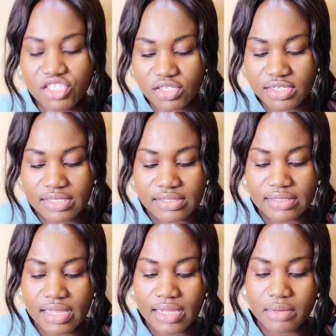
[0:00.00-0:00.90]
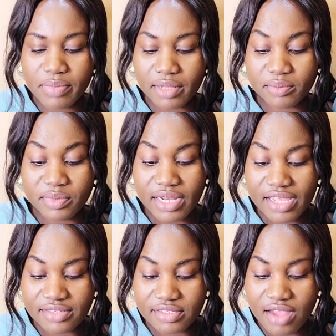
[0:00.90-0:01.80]
Jesus is saying, but
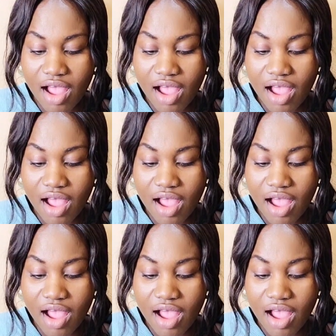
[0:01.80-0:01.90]
blessed